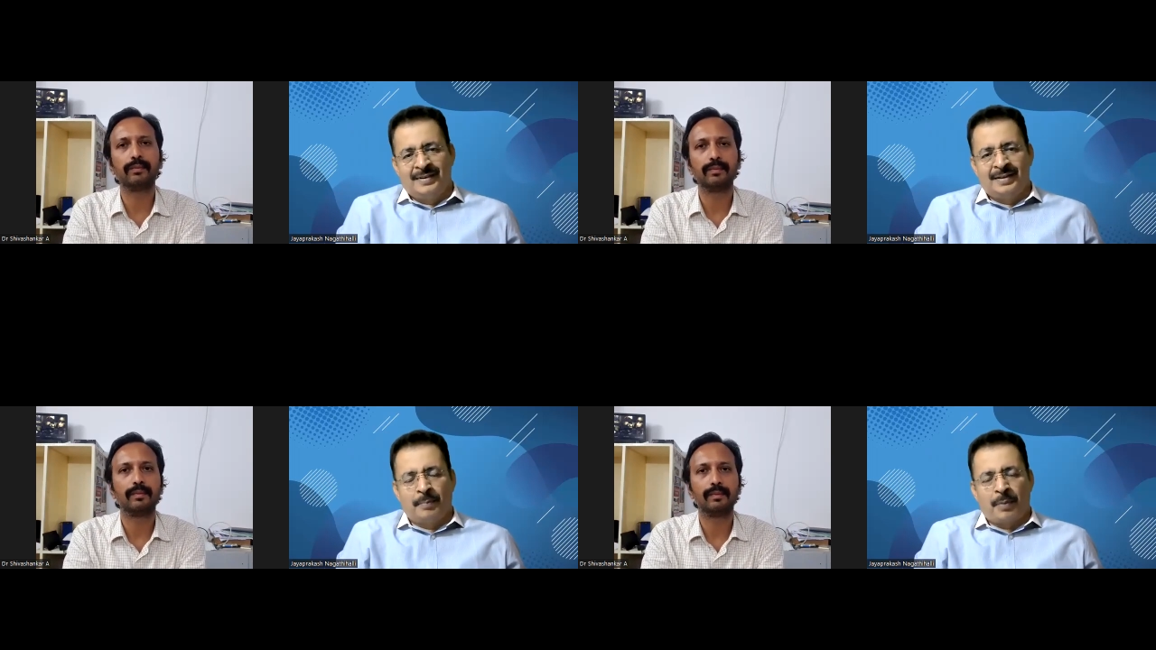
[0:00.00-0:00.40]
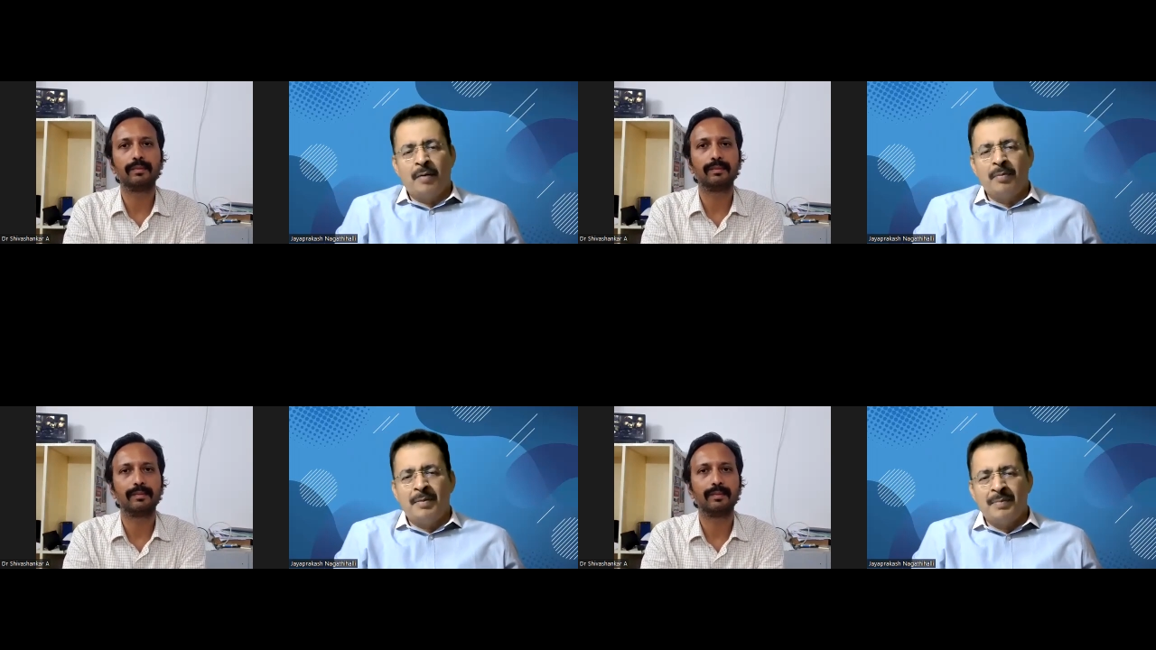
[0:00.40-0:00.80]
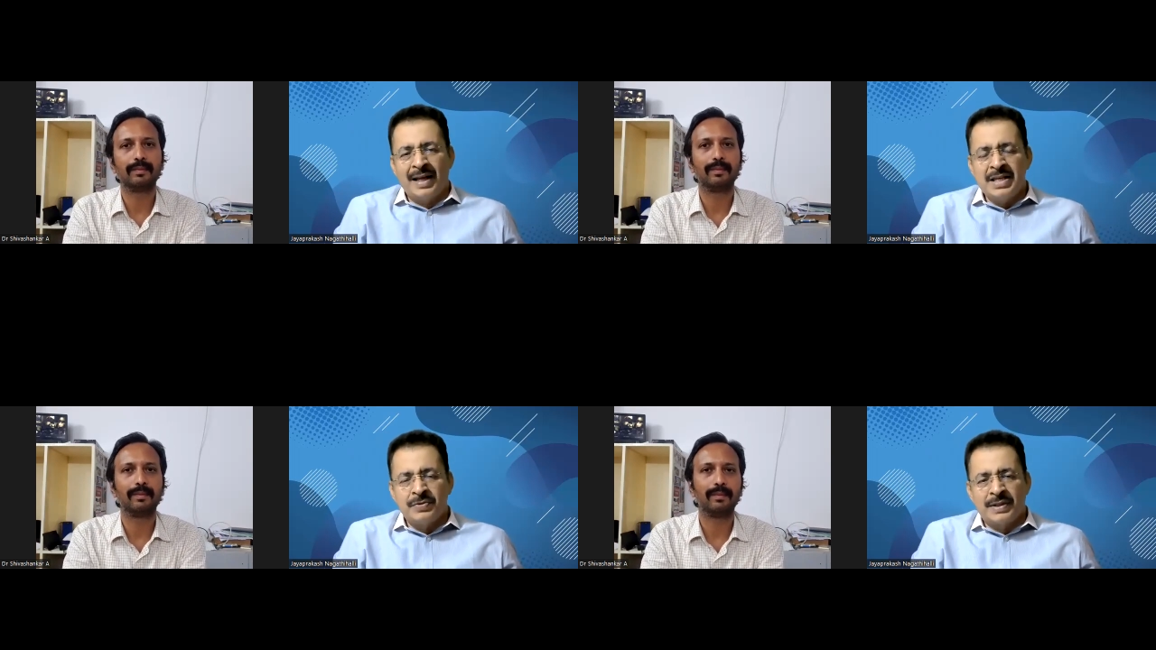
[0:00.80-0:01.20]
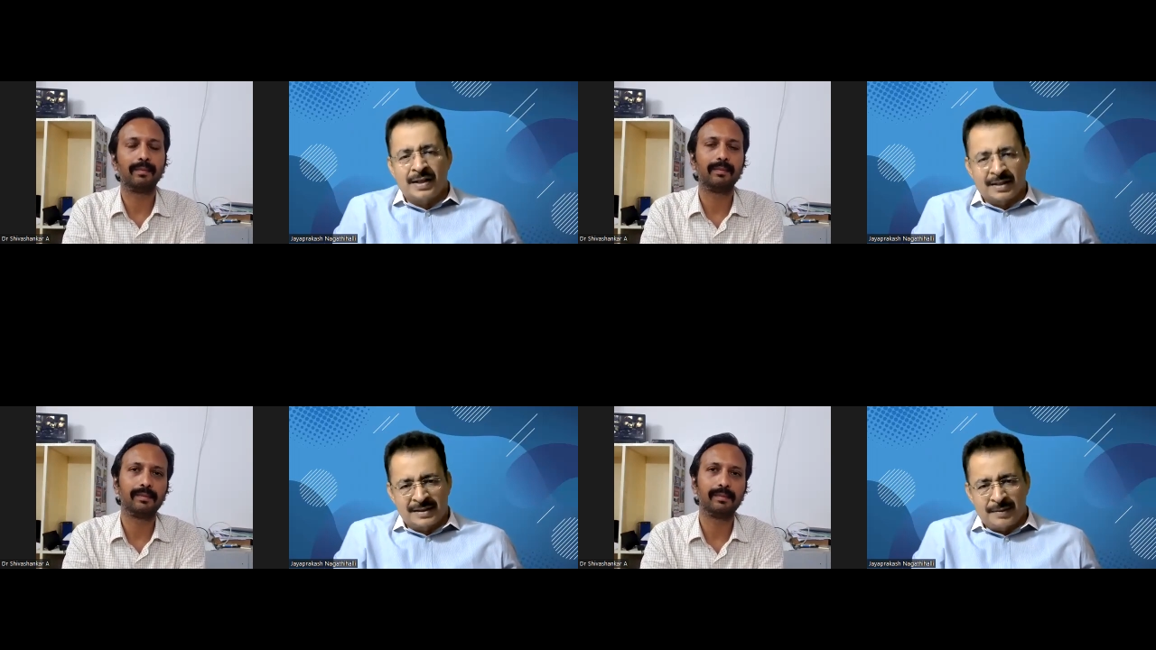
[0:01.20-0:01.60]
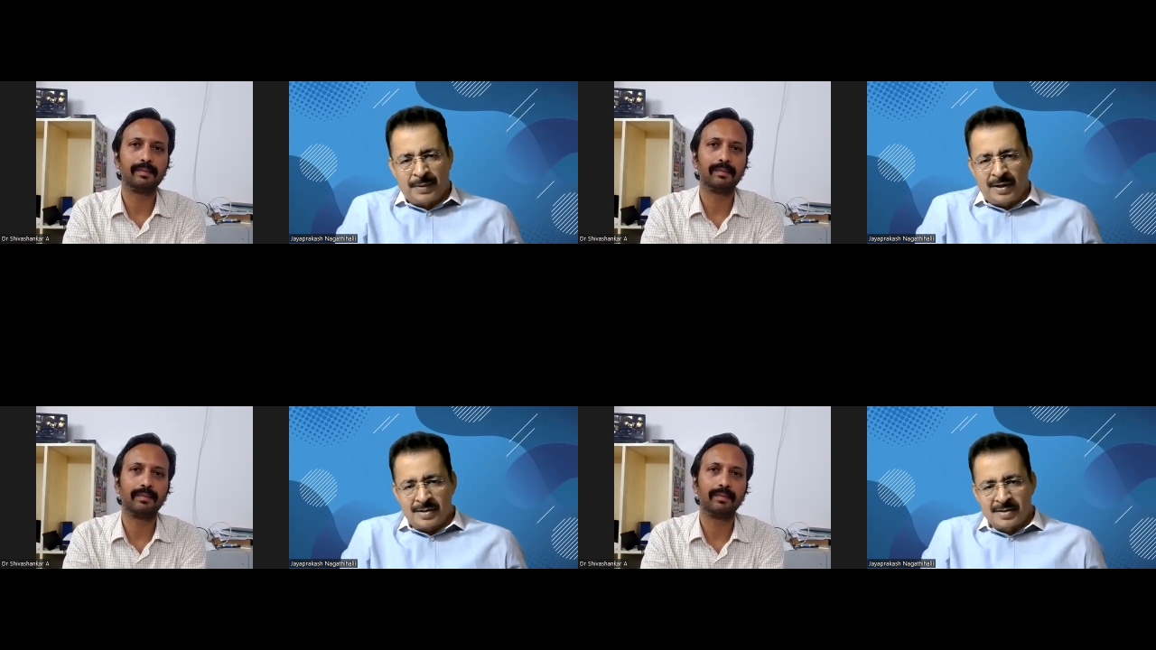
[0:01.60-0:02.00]
Speaker 1: The problem lies with
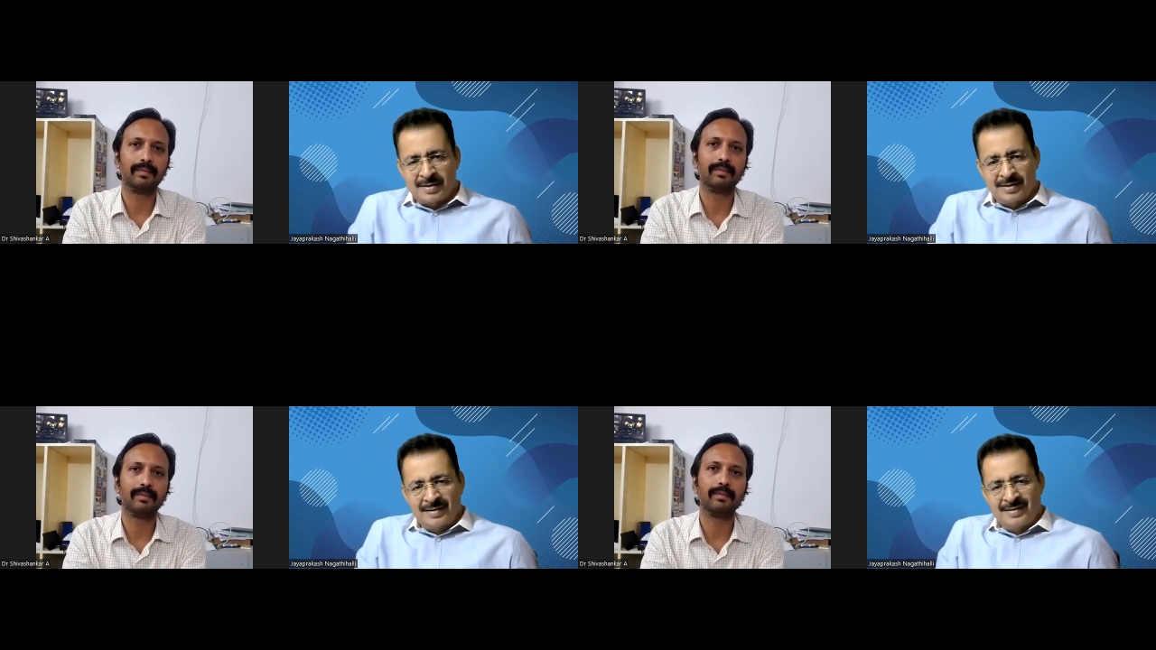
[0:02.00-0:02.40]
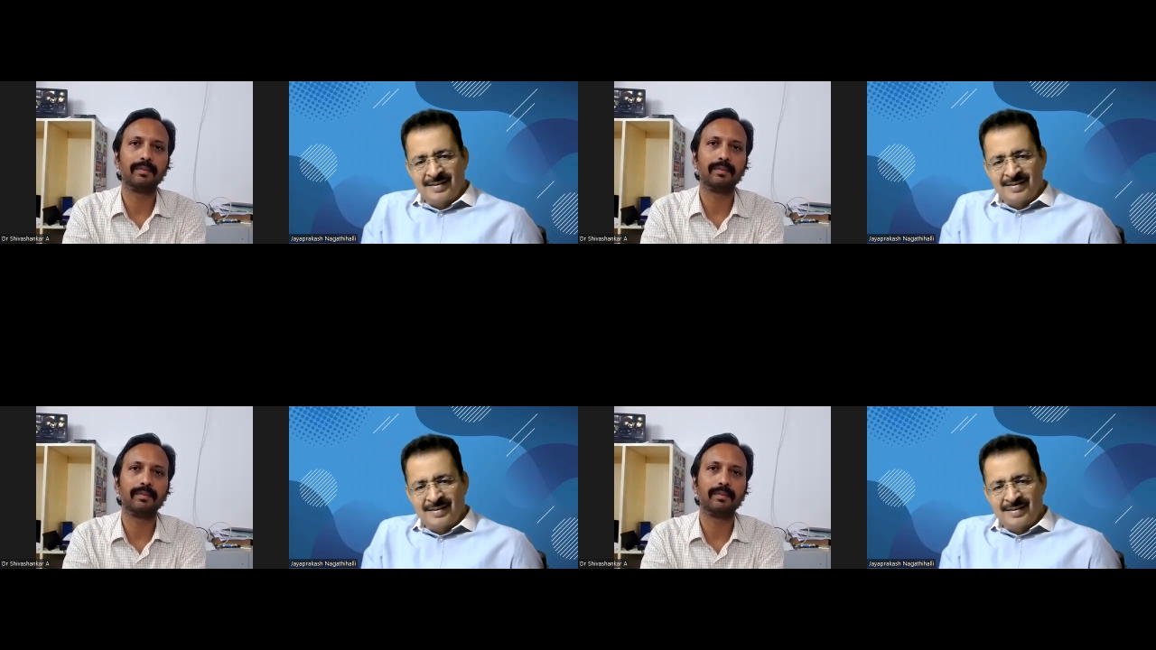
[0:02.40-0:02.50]
acceptance.